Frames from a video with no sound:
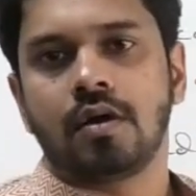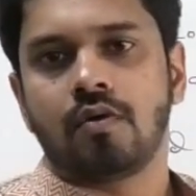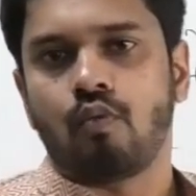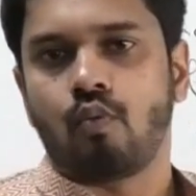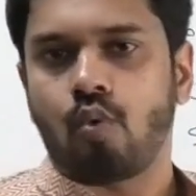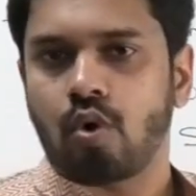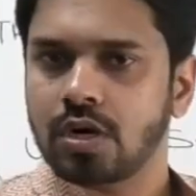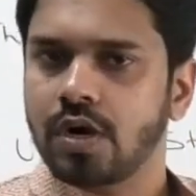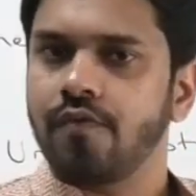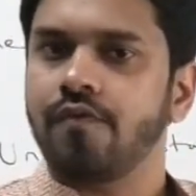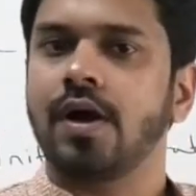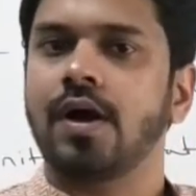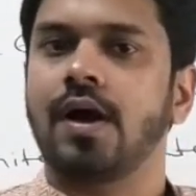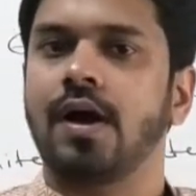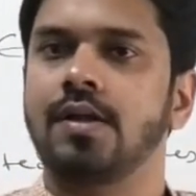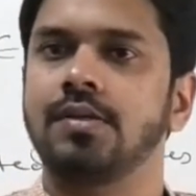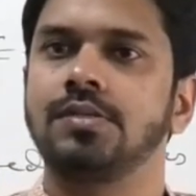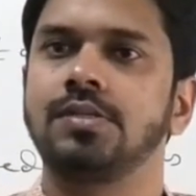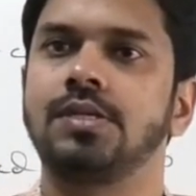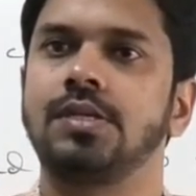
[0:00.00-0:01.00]
whatever
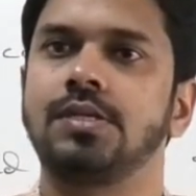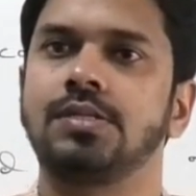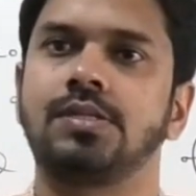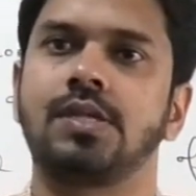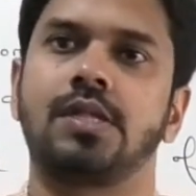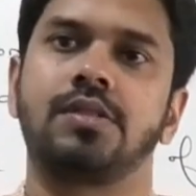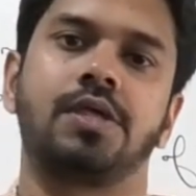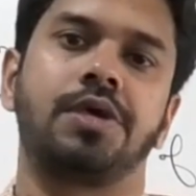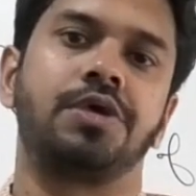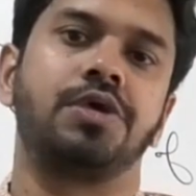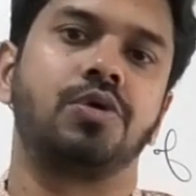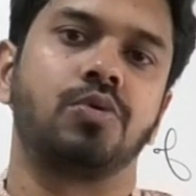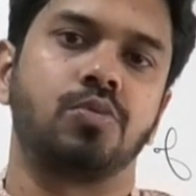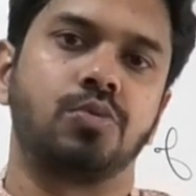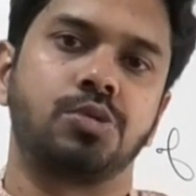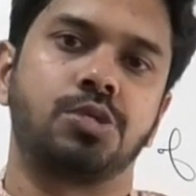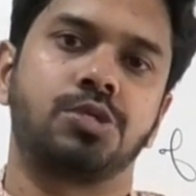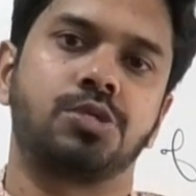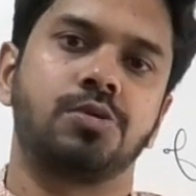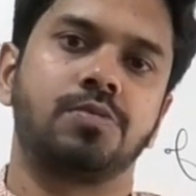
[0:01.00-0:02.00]
currencies that they
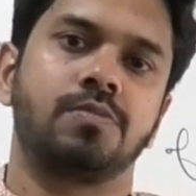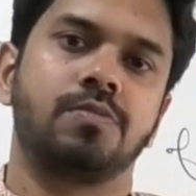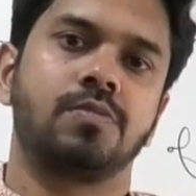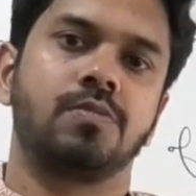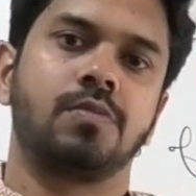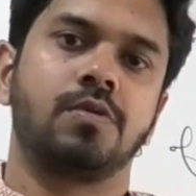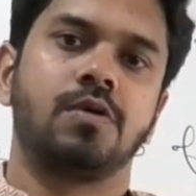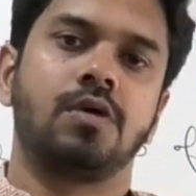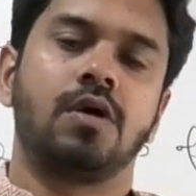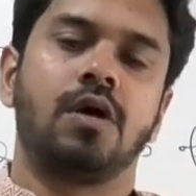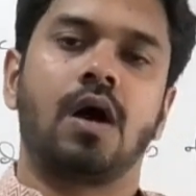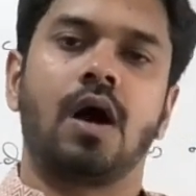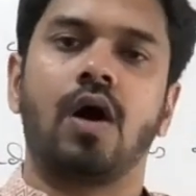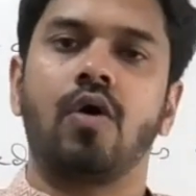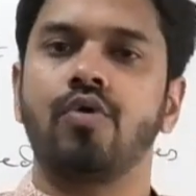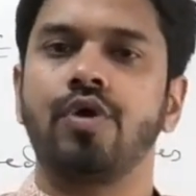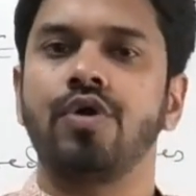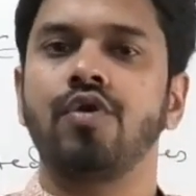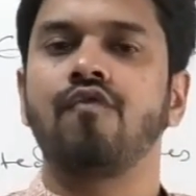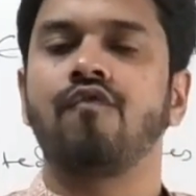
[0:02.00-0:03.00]
used,
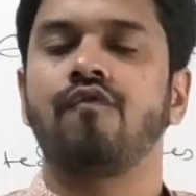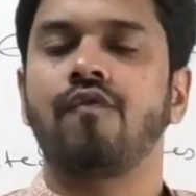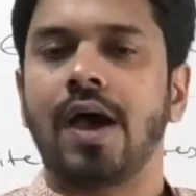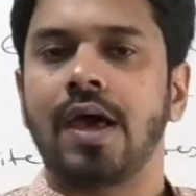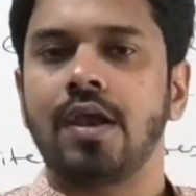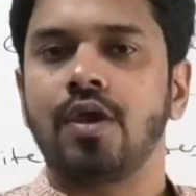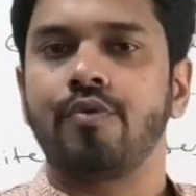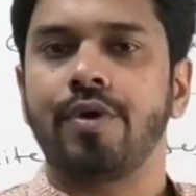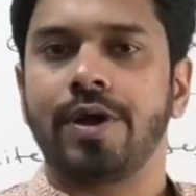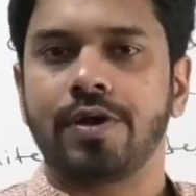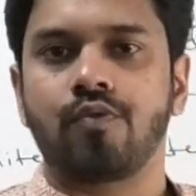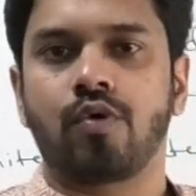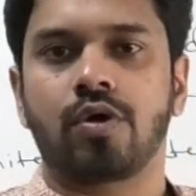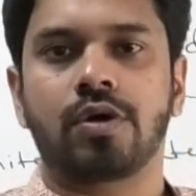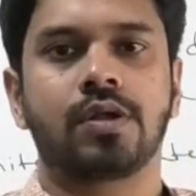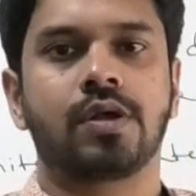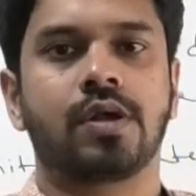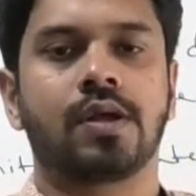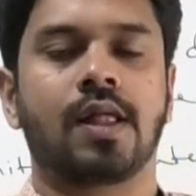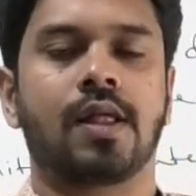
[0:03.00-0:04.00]
how do you evaluate what
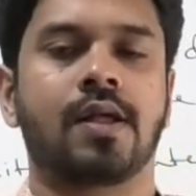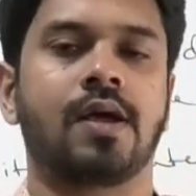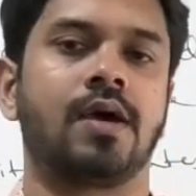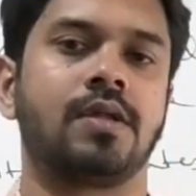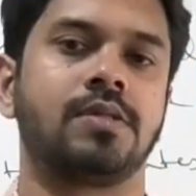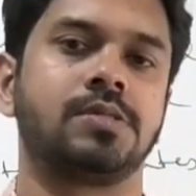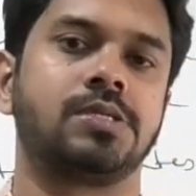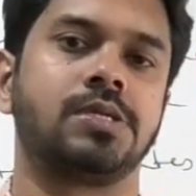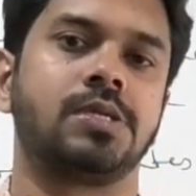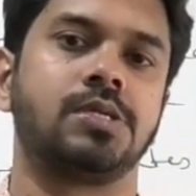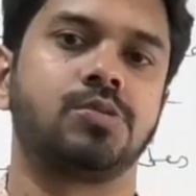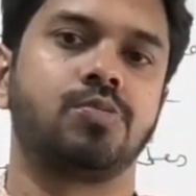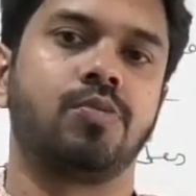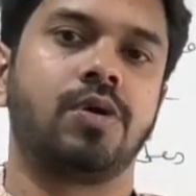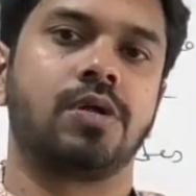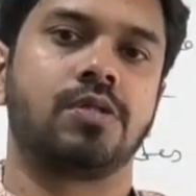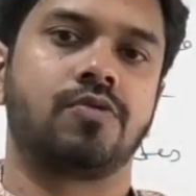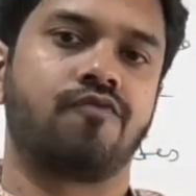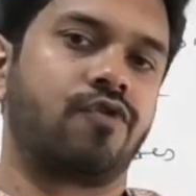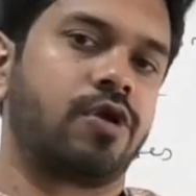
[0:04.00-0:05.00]
currency is
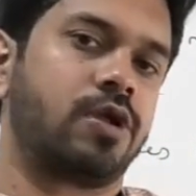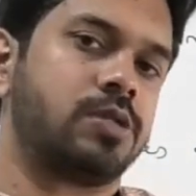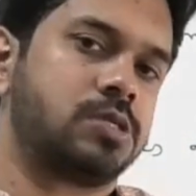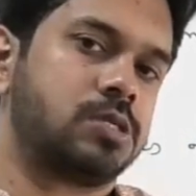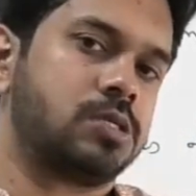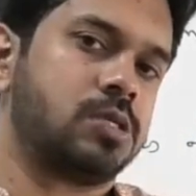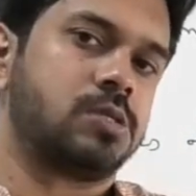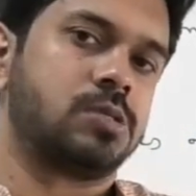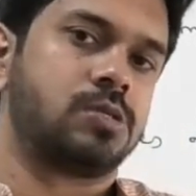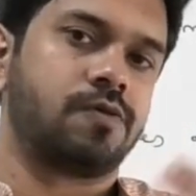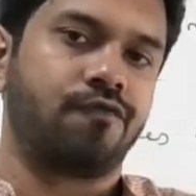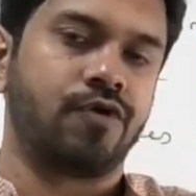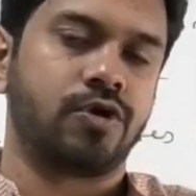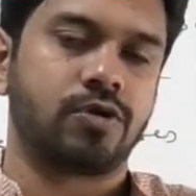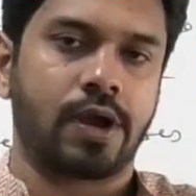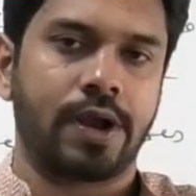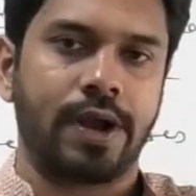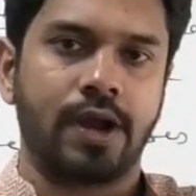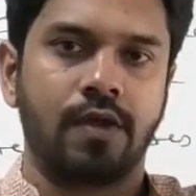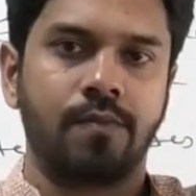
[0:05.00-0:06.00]
worth? For instance, if you're
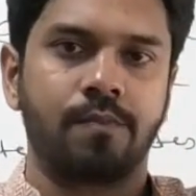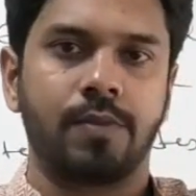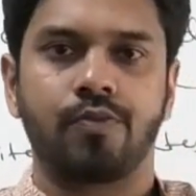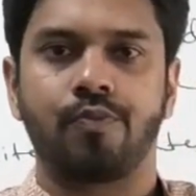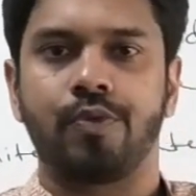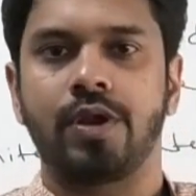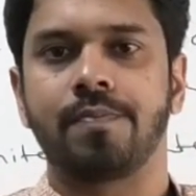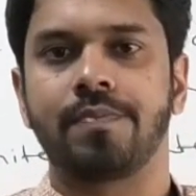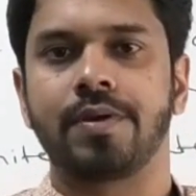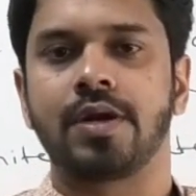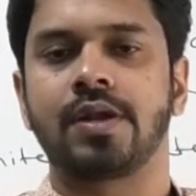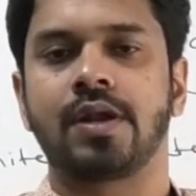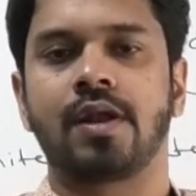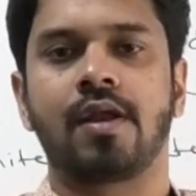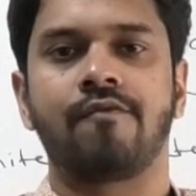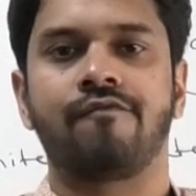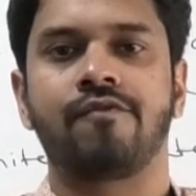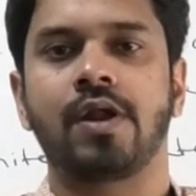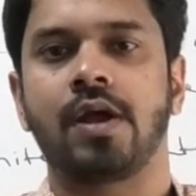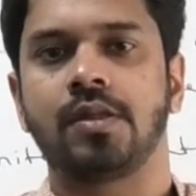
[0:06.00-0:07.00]
trading between Britain
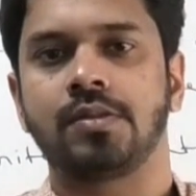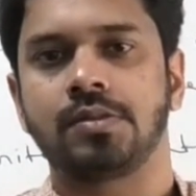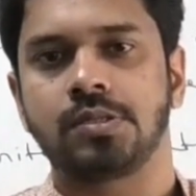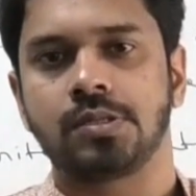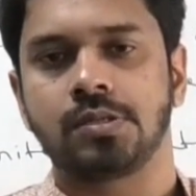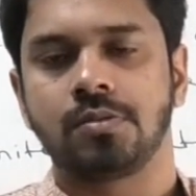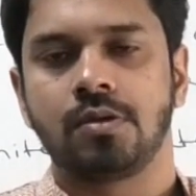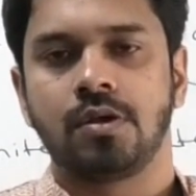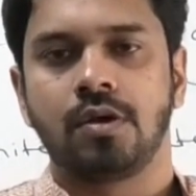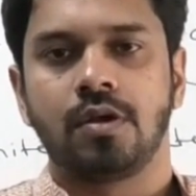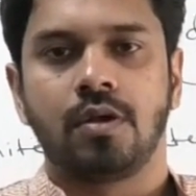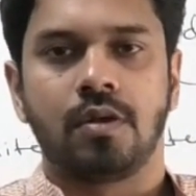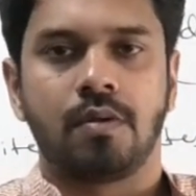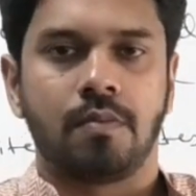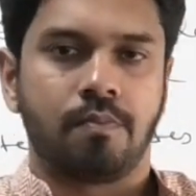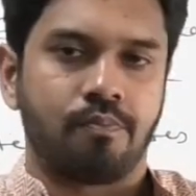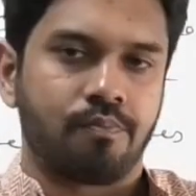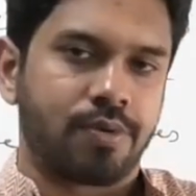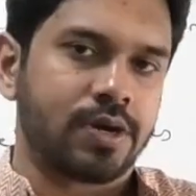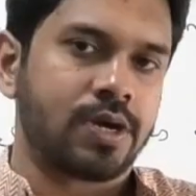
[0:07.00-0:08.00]
and France,
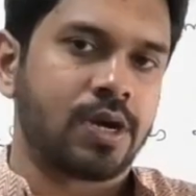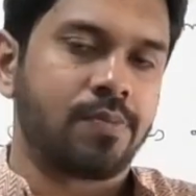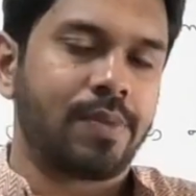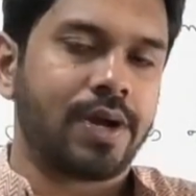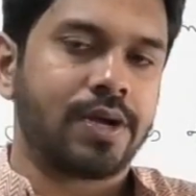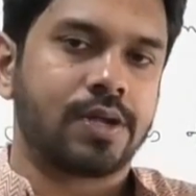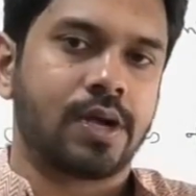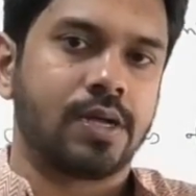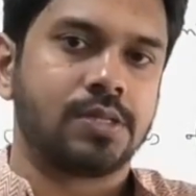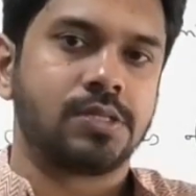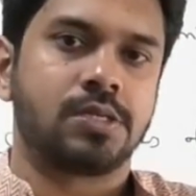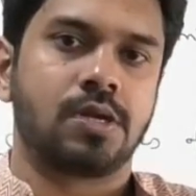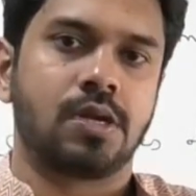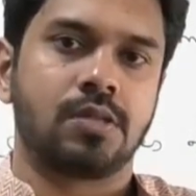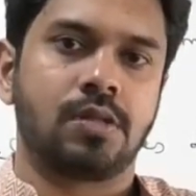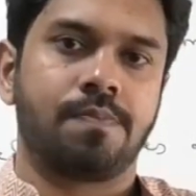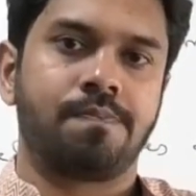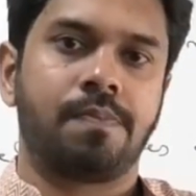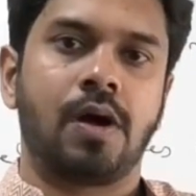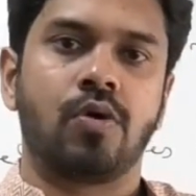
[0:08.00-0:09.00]
Britain might consider
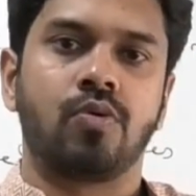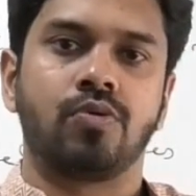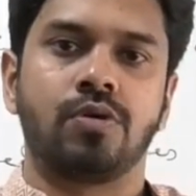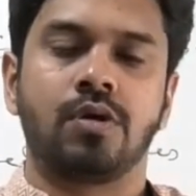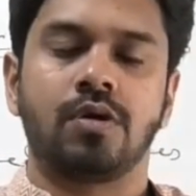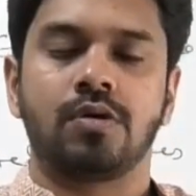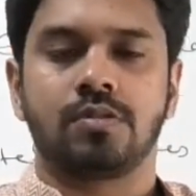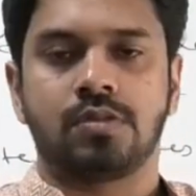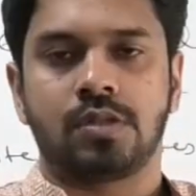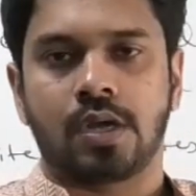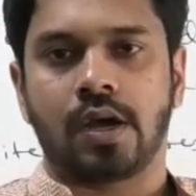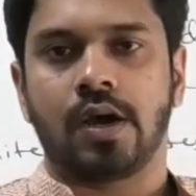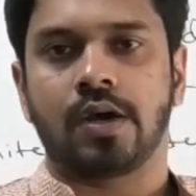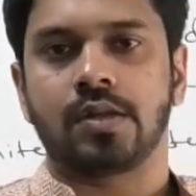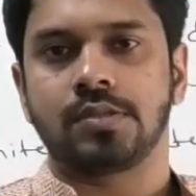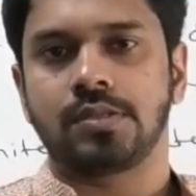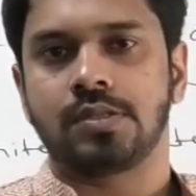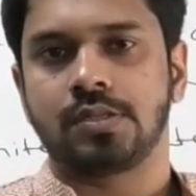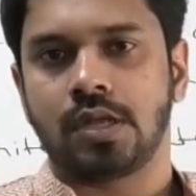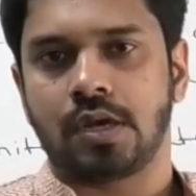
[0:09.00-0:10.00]
the pound, the
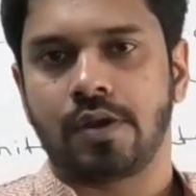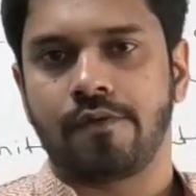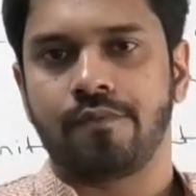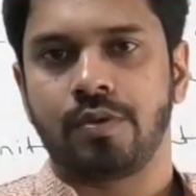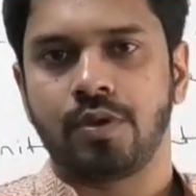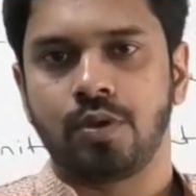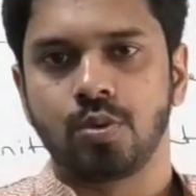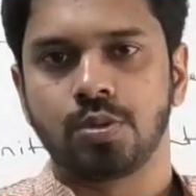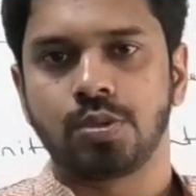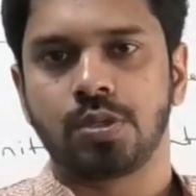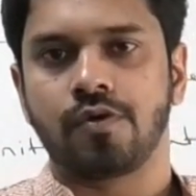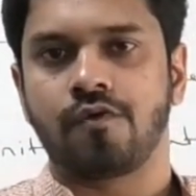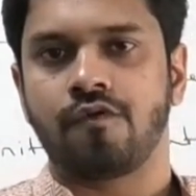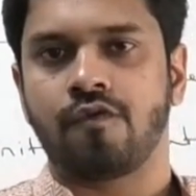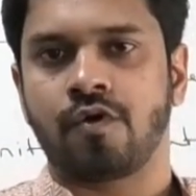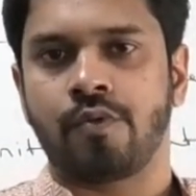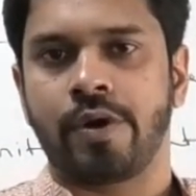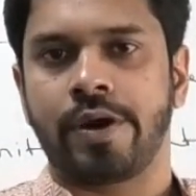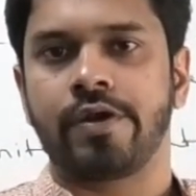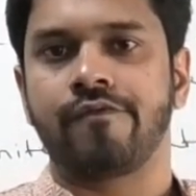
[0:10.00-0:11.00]
currency that they've been using
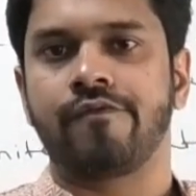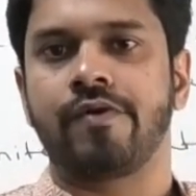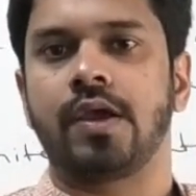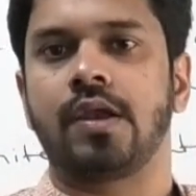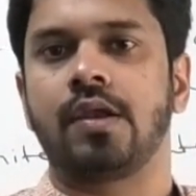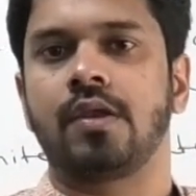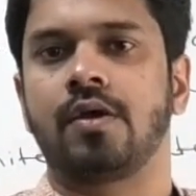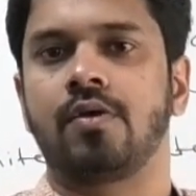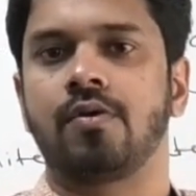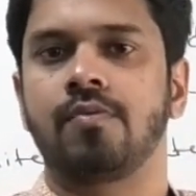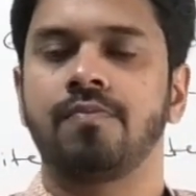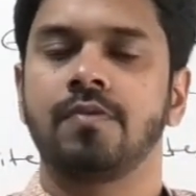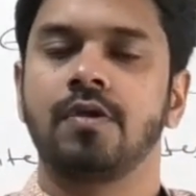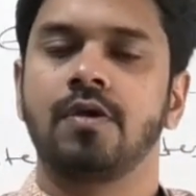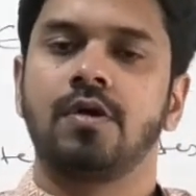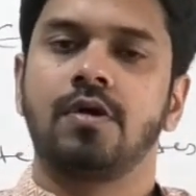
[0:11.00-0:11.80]
for quite a while now,